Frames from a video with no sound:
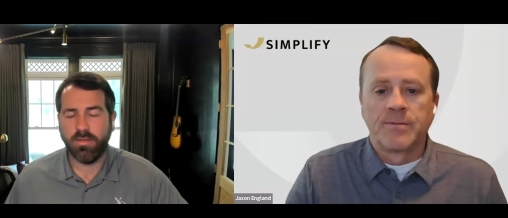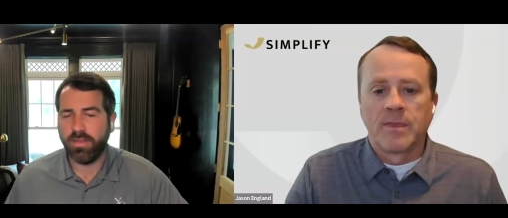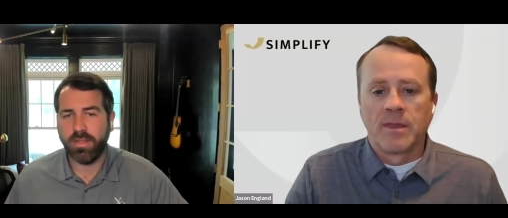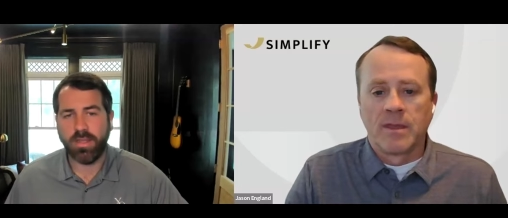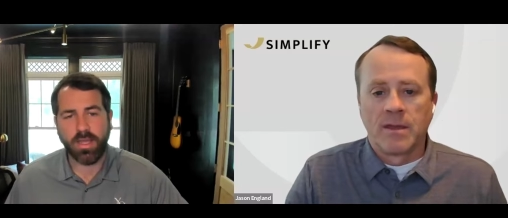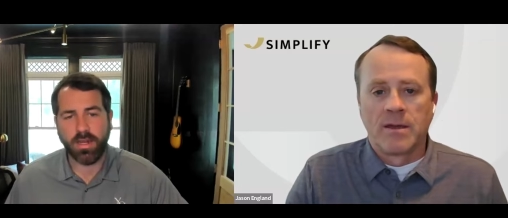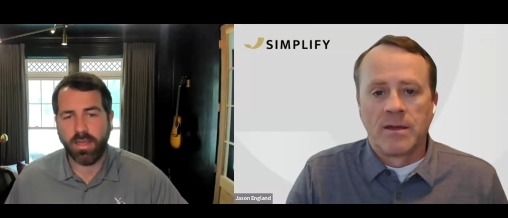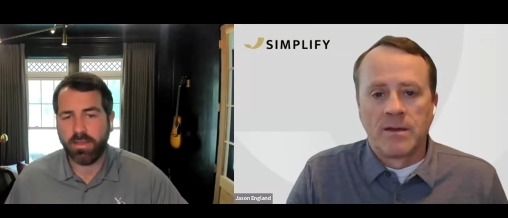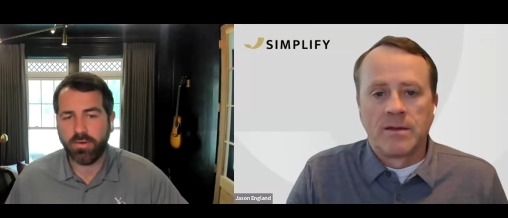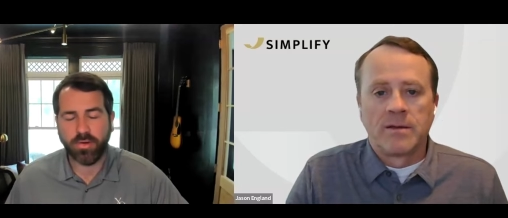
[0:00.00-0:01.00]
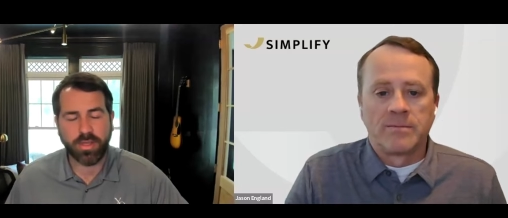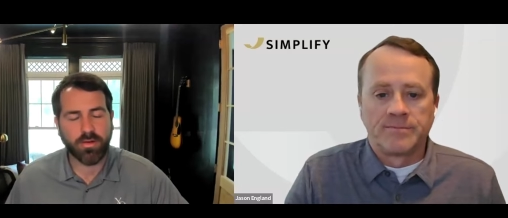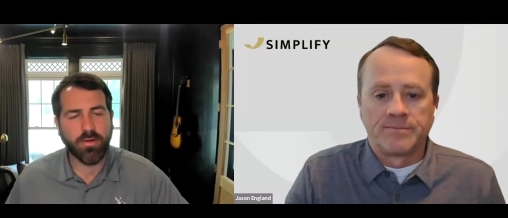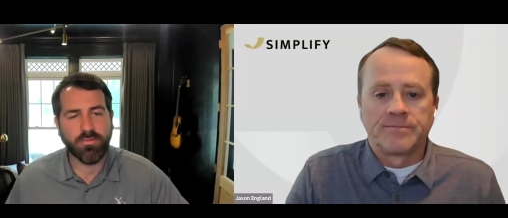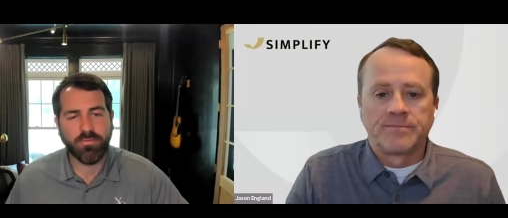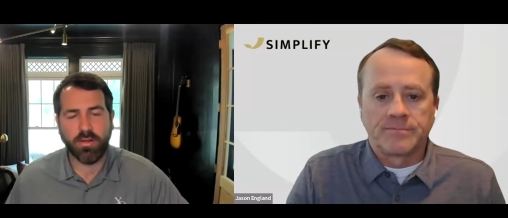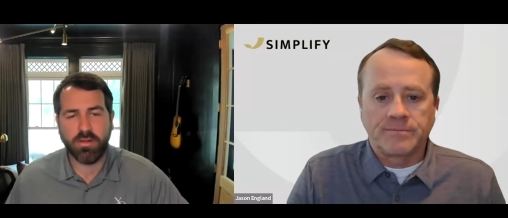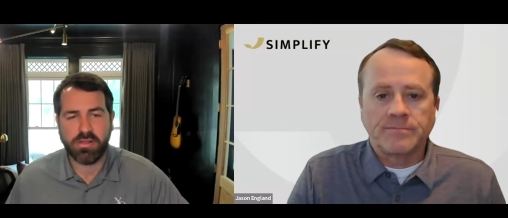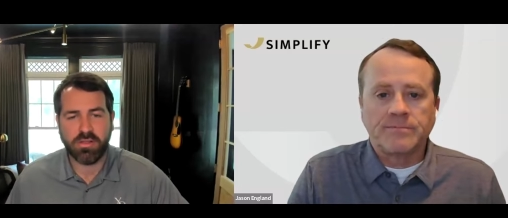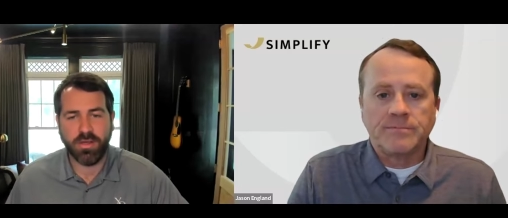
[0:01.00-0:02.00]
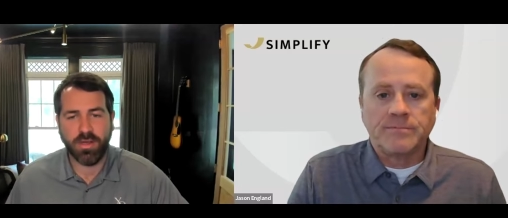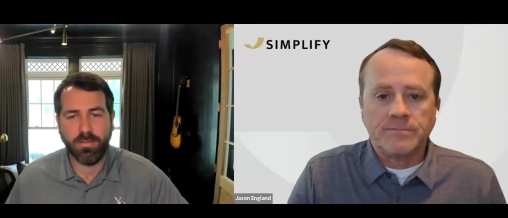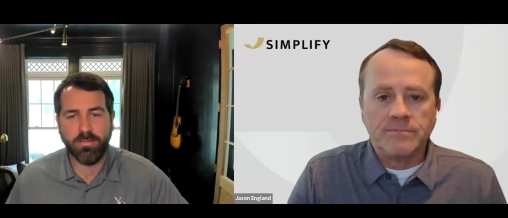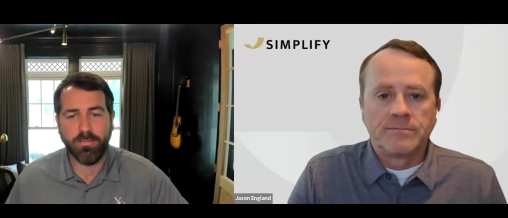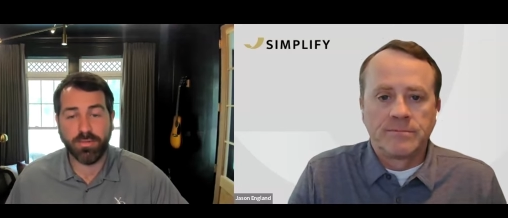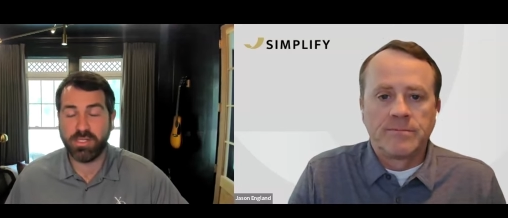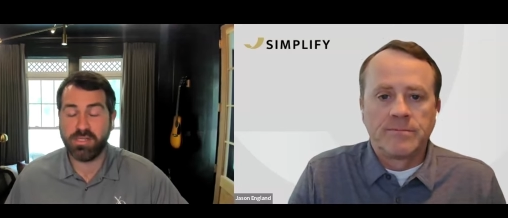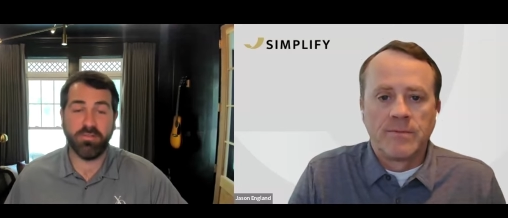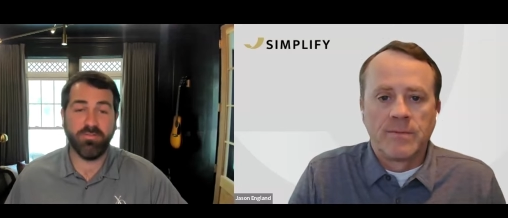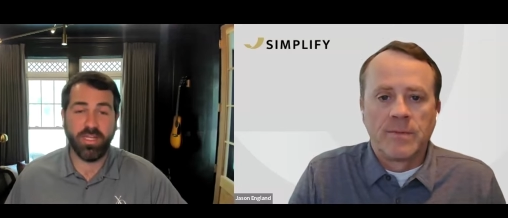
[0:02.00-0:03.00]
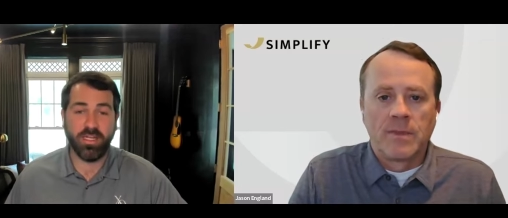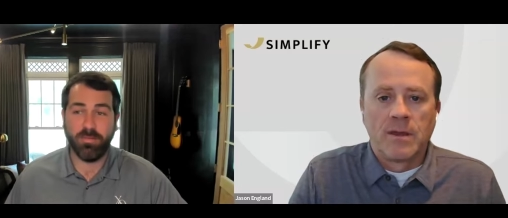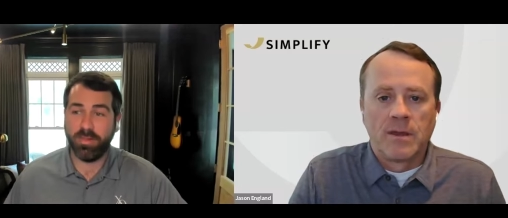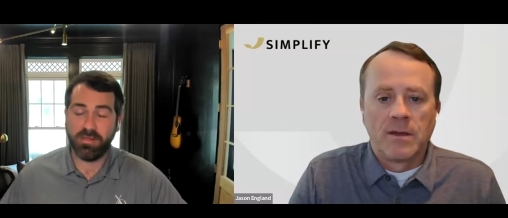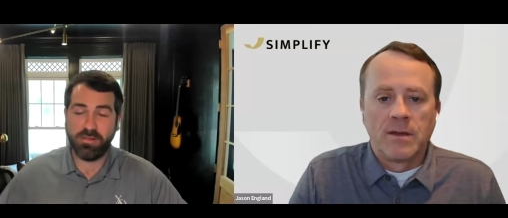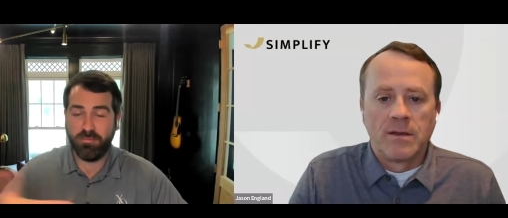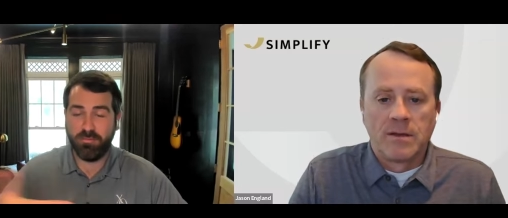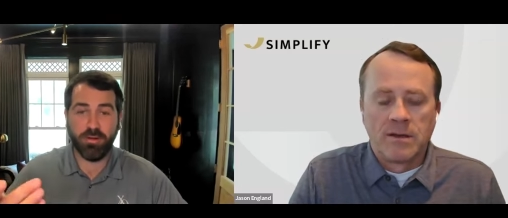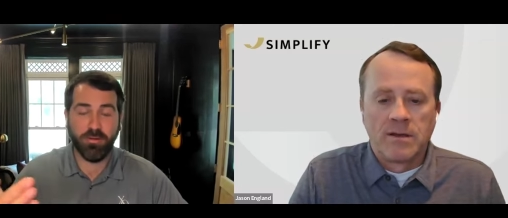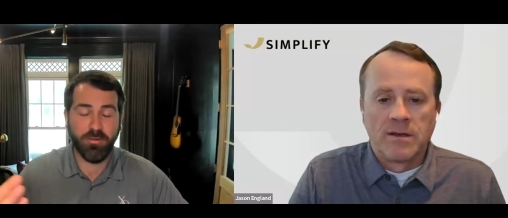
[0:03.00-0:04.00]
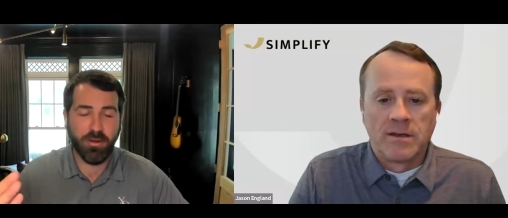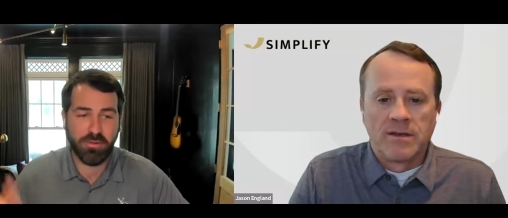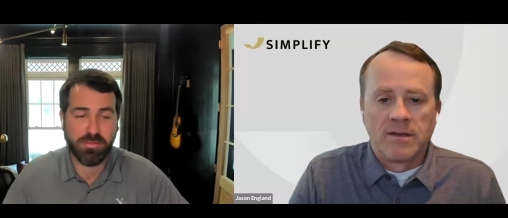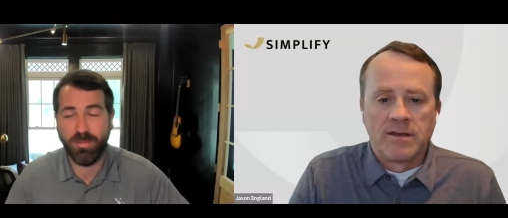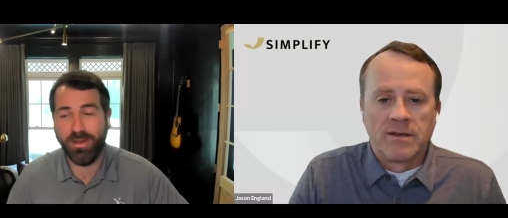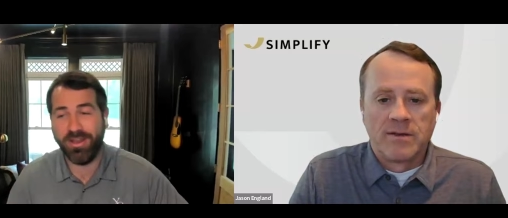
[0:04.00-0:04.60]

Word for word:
Speaker 1: Love it. And I agree on all fronts, um, which is convenient because we're co hosts.